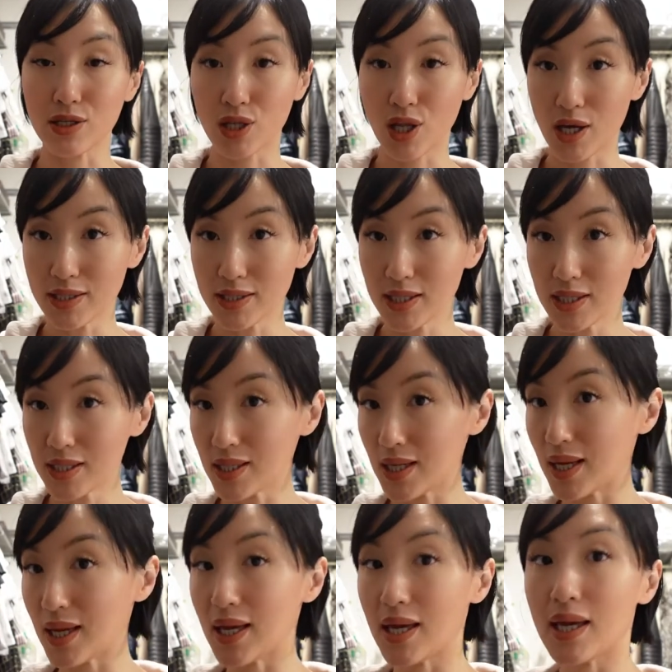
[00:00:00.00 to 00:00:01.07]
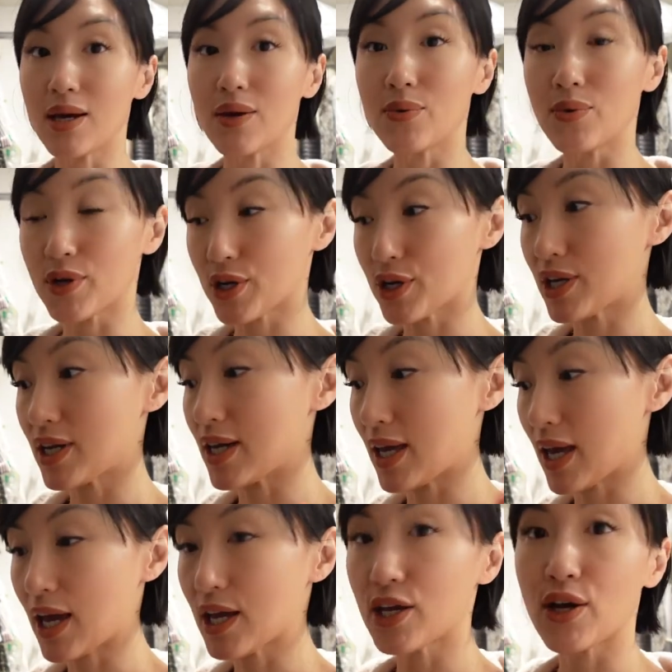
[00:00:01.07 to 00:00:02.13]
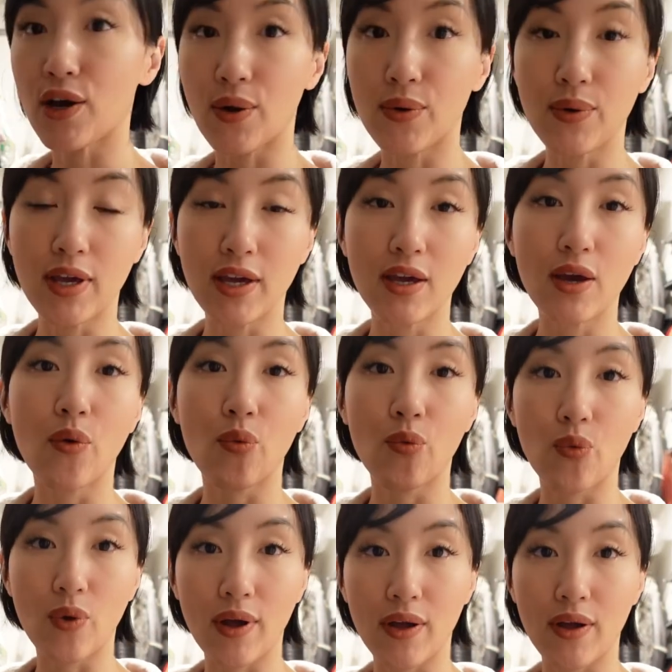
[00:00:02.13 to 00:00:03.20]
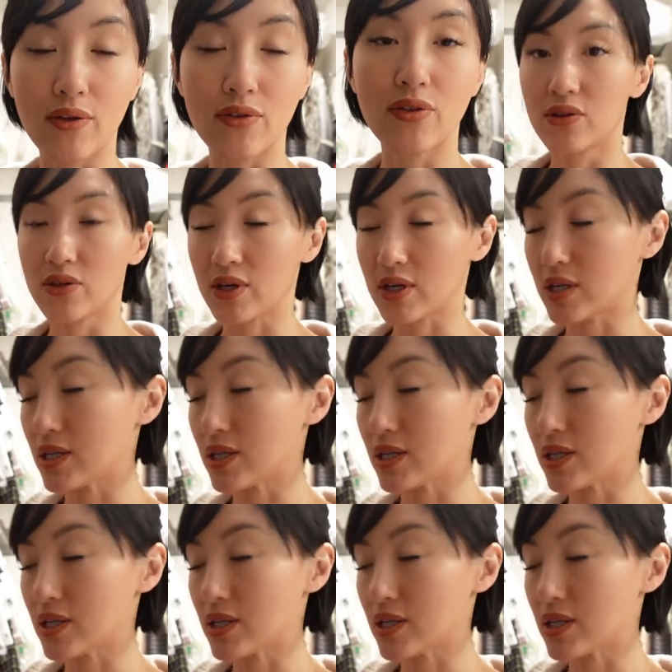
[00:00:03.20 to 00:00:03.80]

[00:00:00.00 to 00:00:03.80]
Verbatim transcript: Closet, and we're gonna get going with the